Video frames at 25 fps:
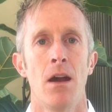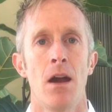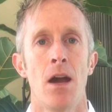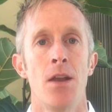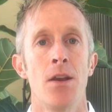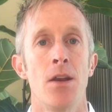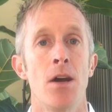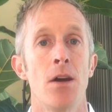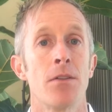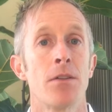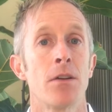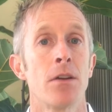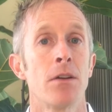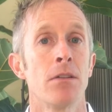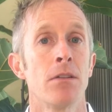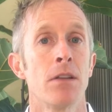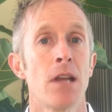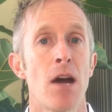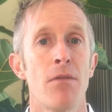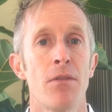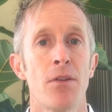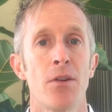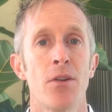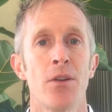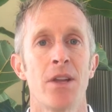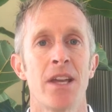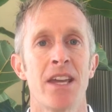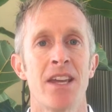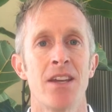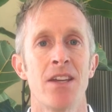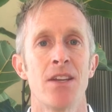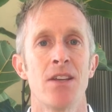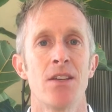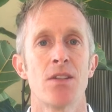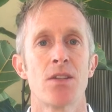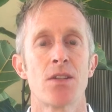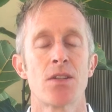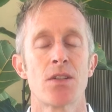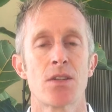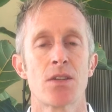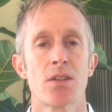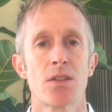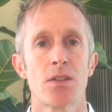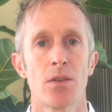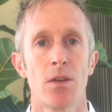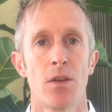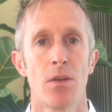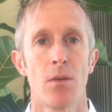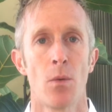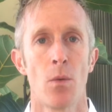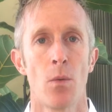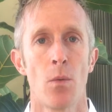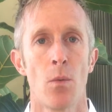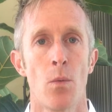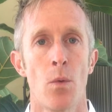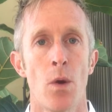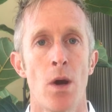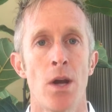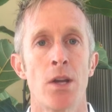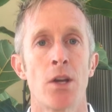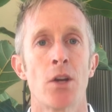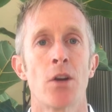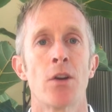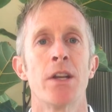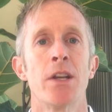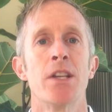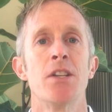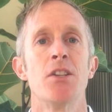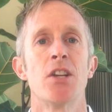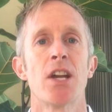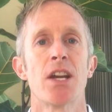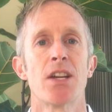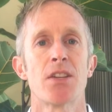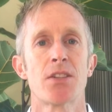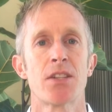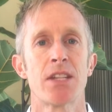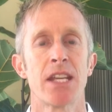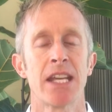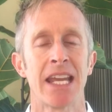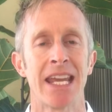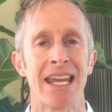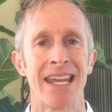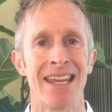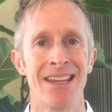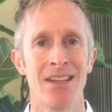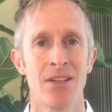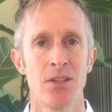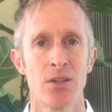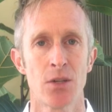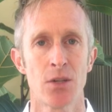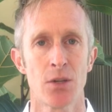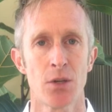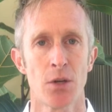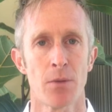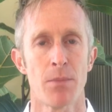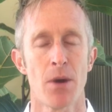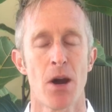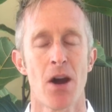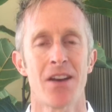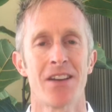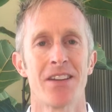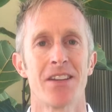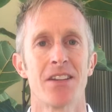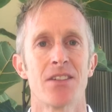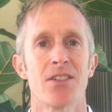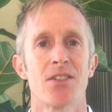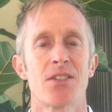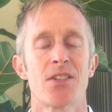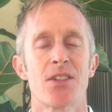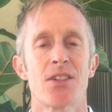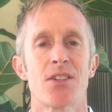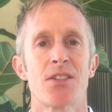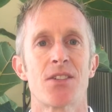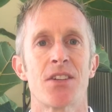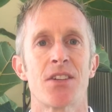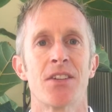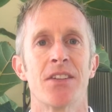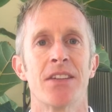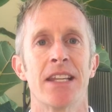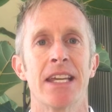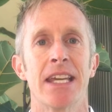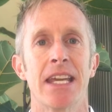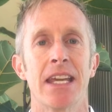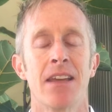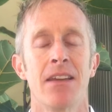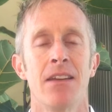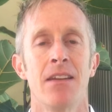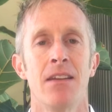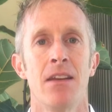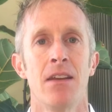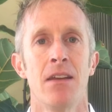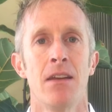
Another level is what you're ingesting into your body consistently,